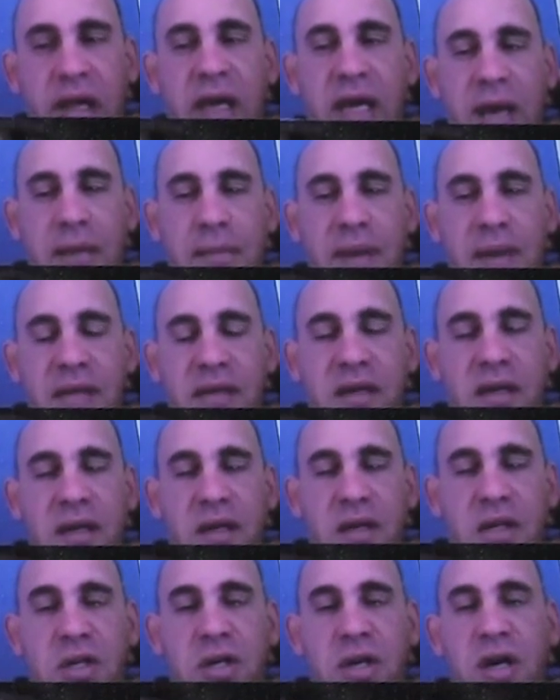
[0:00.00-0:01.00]
clear
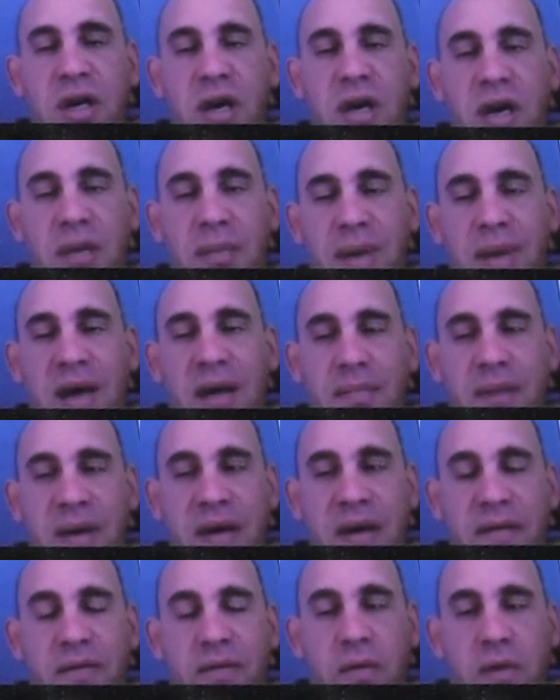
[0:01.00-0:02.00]
message about
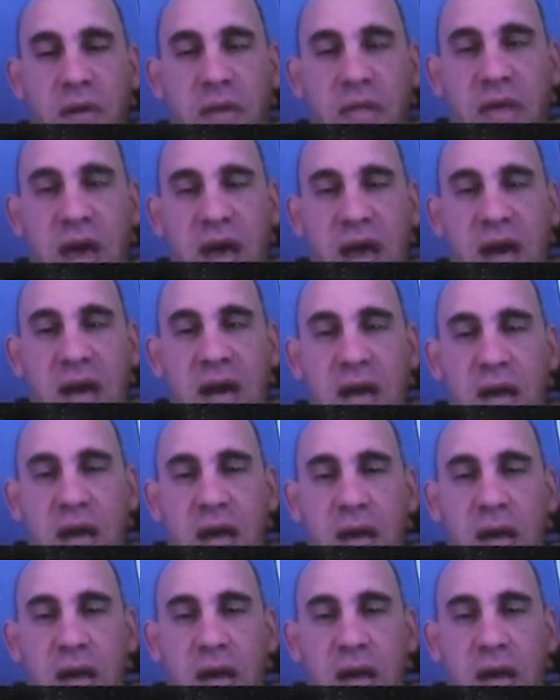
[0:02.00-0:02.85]
Barefoot that